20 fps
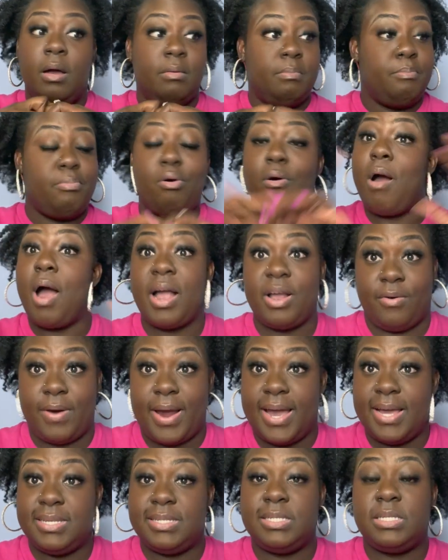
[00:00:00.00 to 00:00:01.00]

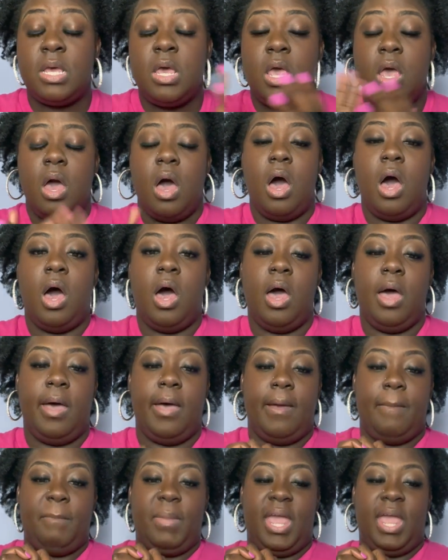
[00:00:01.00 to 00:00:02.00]
progress.
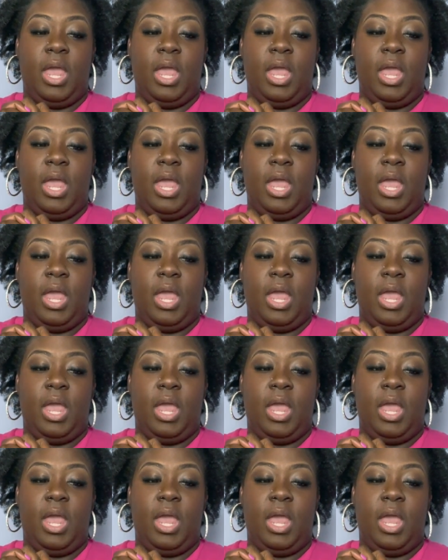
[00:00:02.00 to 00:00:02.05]
Um,